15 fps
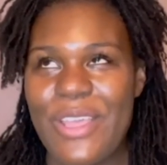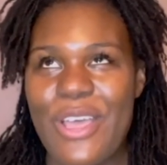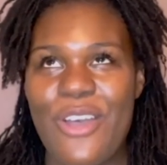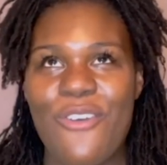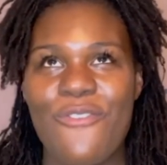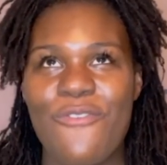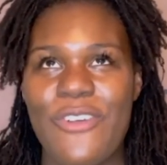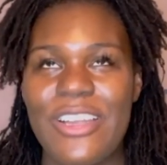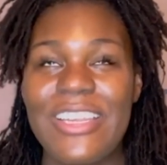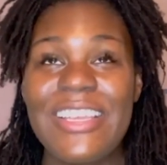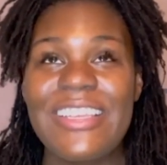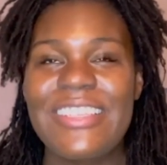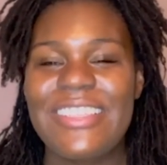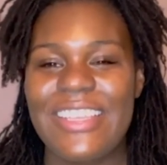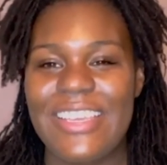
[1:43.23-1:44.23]

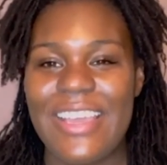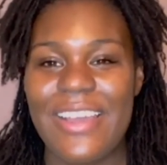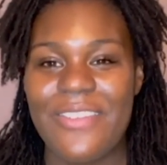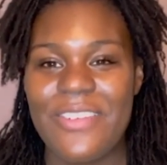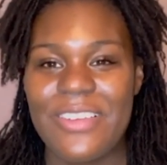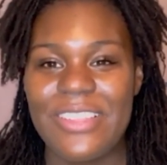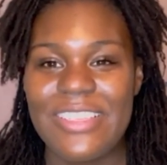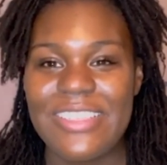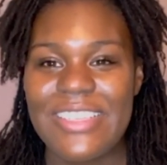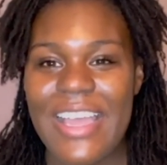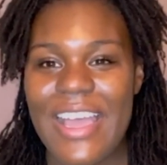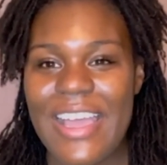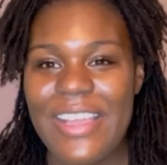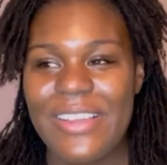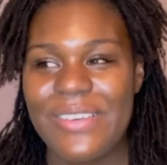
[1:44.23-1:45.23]
Funniest thing ever, this
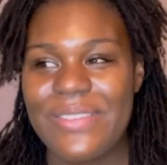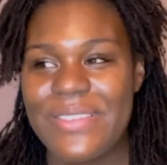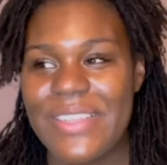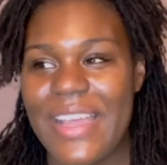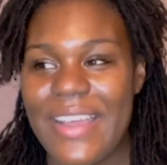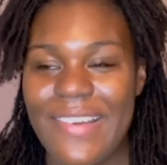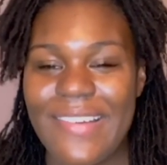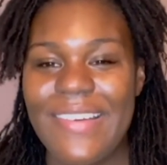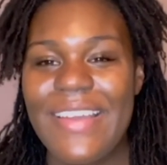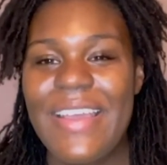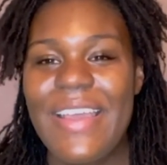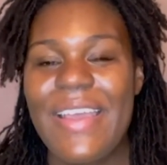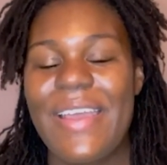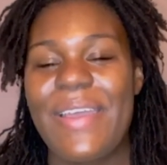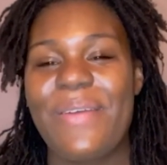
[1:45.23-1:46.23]
guy goes out
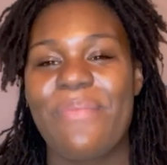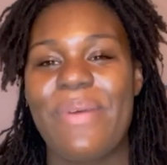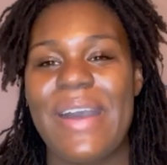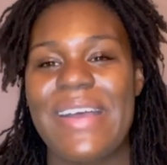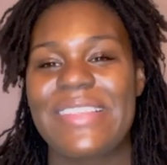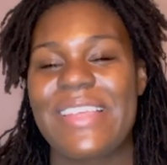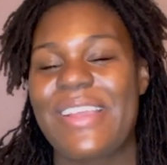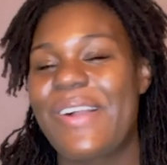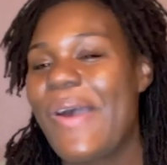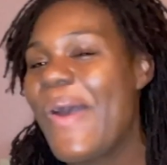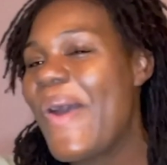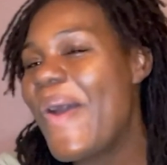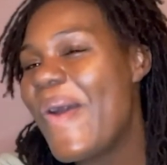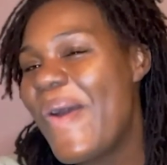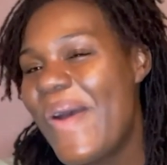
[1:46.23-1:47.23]
and buys like
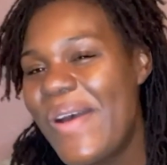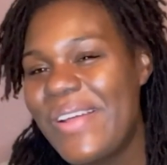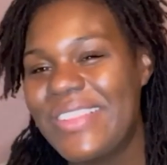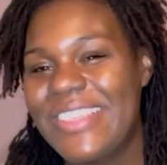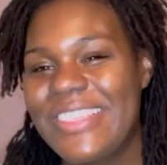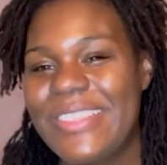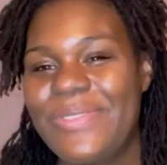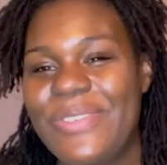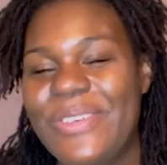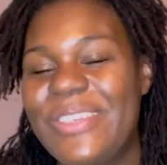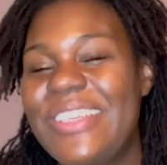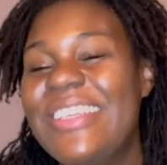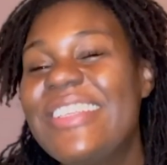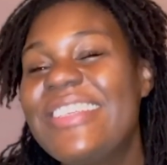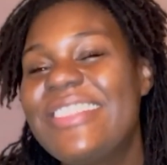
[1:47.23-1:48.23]
all this food.
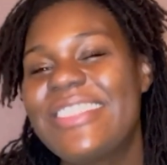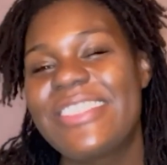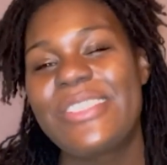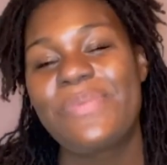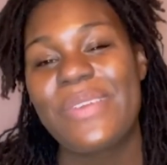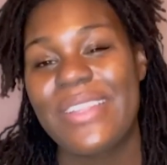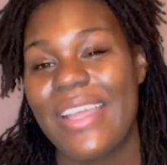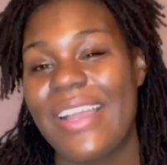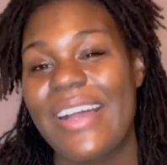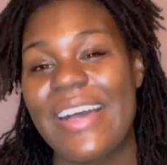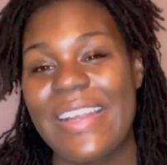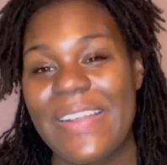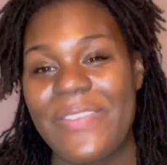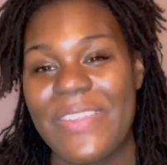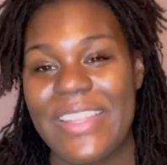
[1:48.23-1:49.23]
He legit spent like
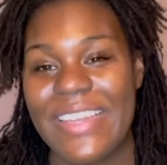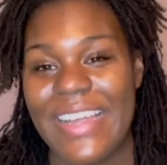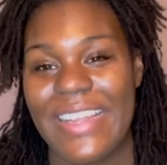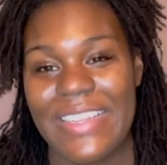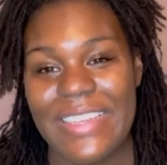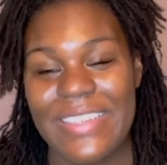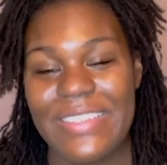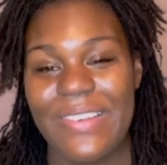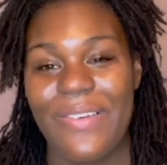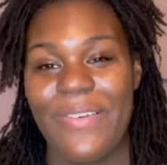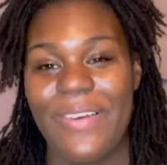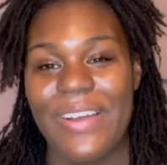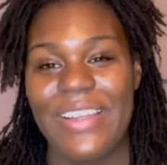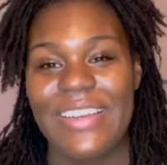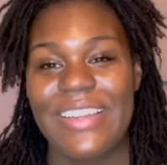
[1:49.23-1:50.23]
$150
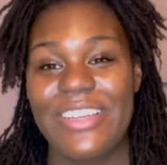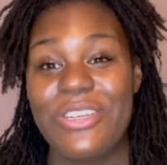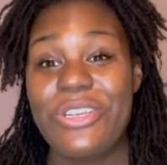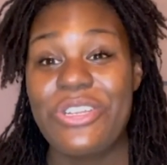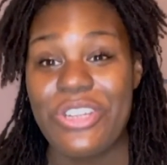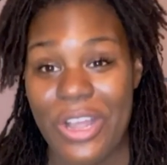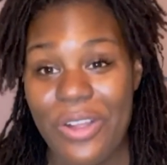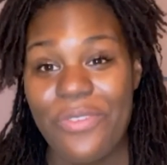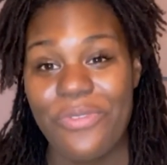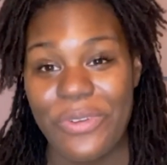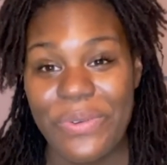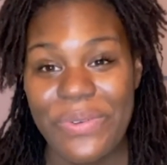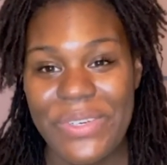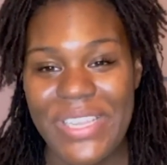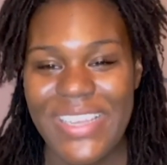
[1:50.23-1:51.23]
on junk
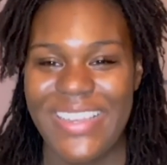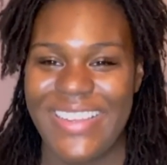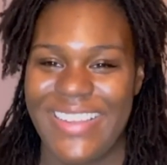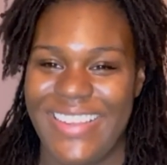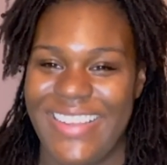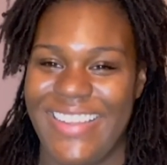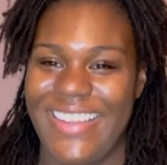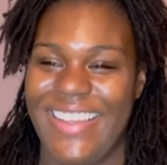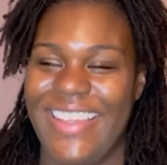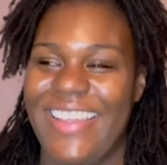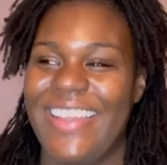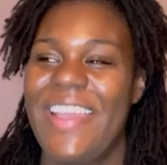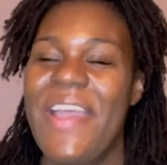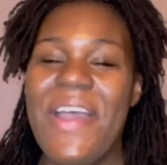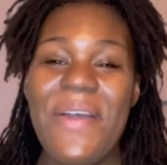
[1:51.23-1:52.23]
food
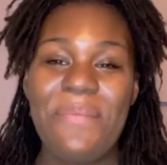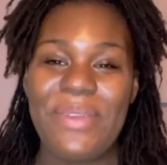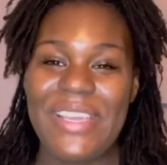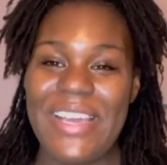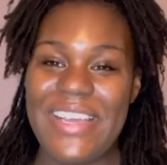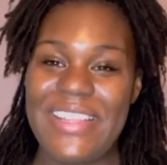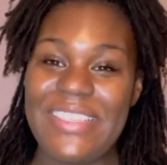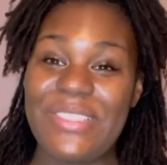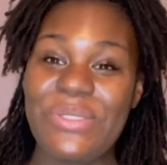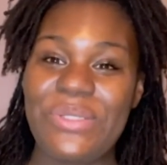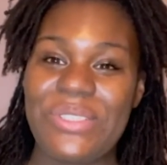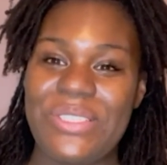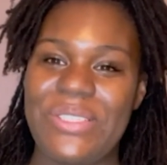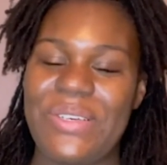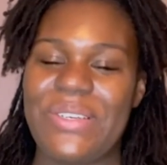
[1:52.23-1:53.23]
because the
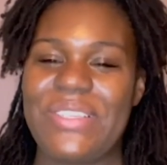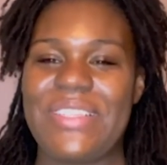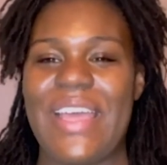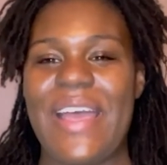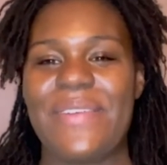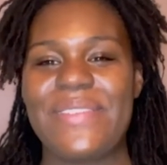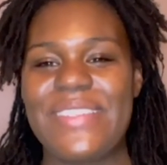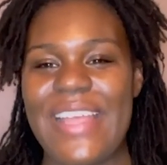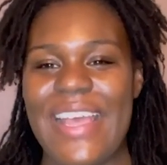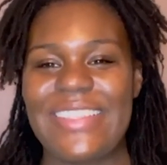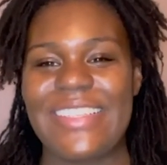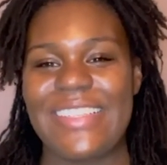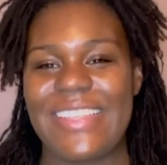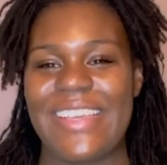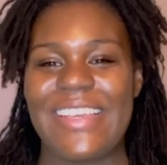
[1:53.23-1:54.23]
doula told us to have snacks
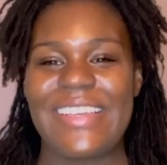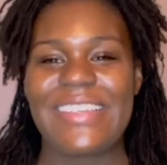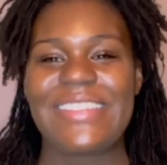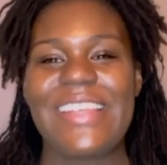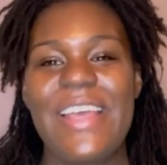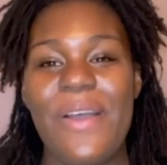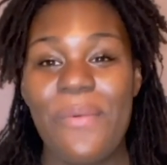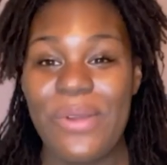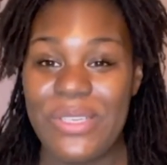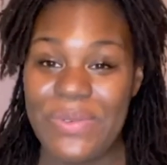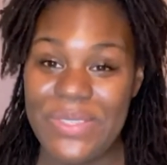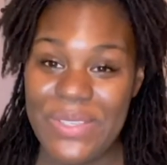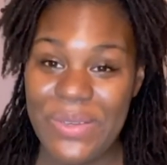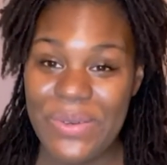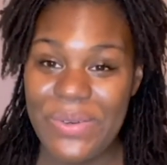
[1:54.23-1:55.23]
and things, which
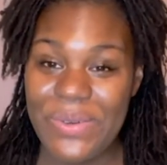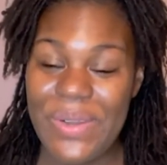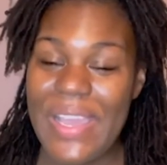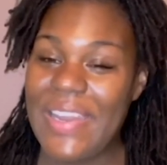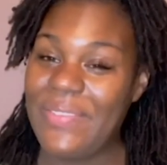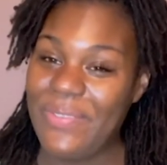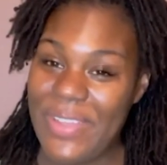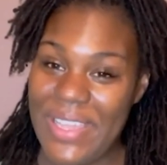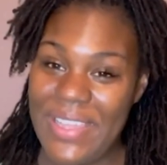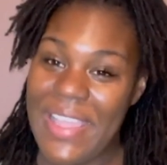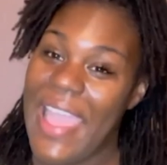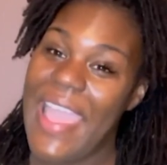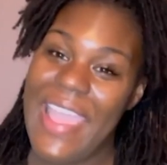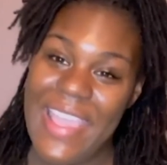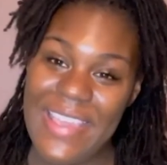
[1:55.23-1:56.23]
was cool, and we
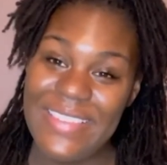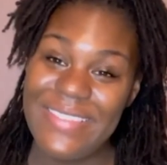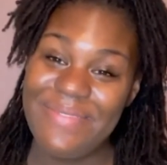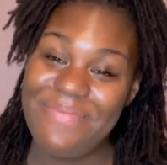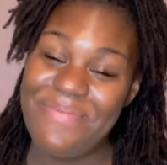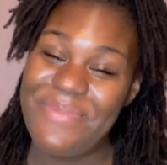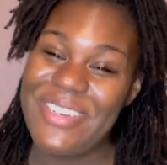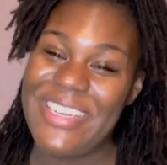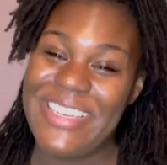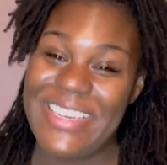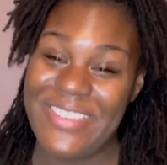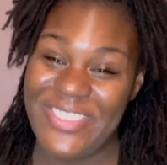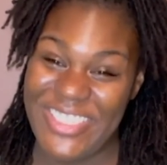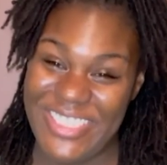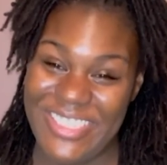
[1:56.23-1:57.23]
ate, but
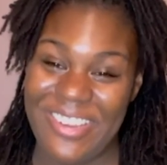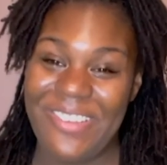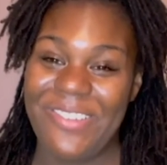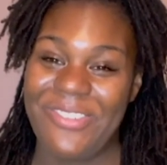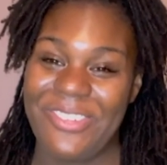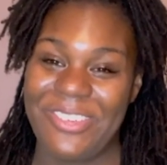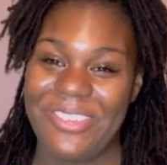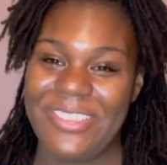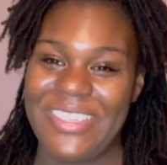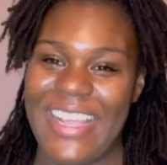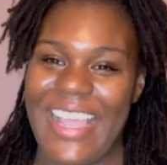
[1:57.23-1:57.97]
it was junk food,